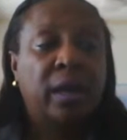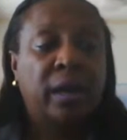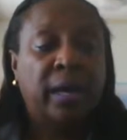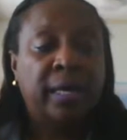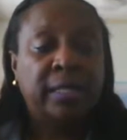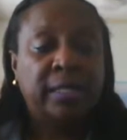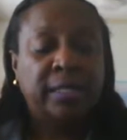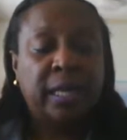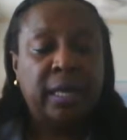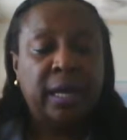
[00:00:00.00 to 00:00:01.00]
And
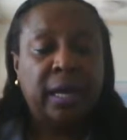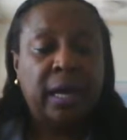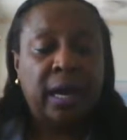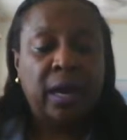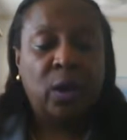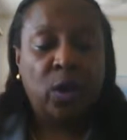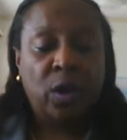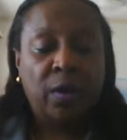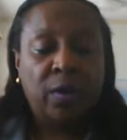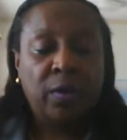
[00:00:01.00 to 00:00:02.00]

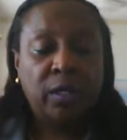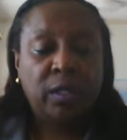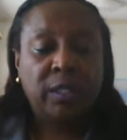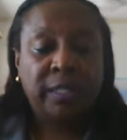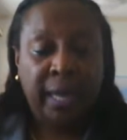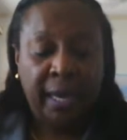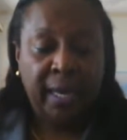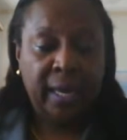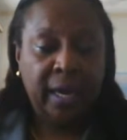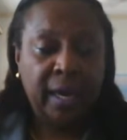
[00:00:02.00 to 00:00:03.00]

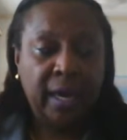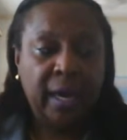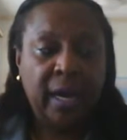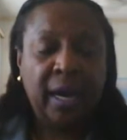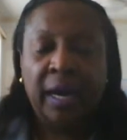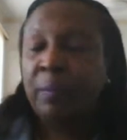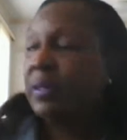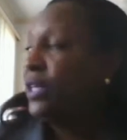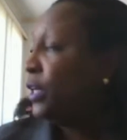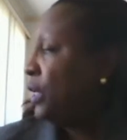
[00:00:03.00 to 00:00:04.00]
today, I
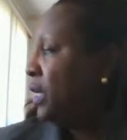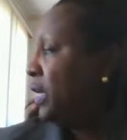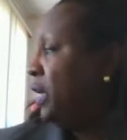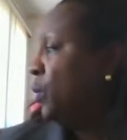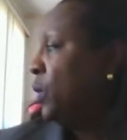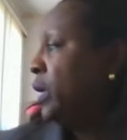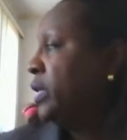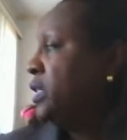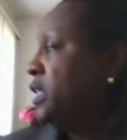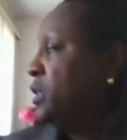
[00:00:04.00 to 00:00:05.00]
particularly
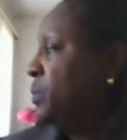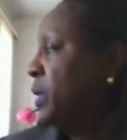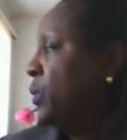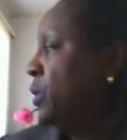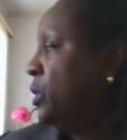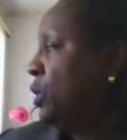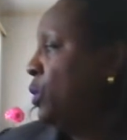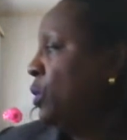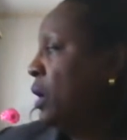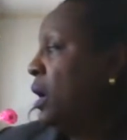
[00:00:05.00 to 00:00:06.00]
wanted to speak with
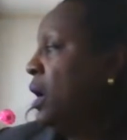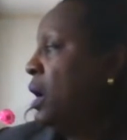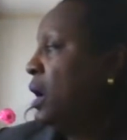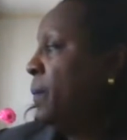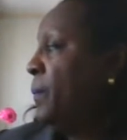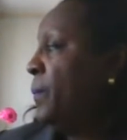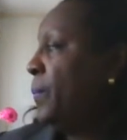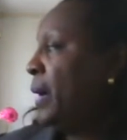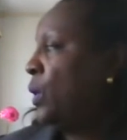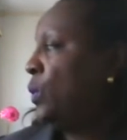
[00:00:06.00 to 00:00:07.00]
you
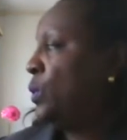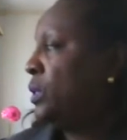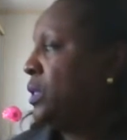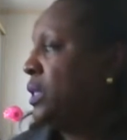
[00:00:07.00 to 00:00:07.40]
about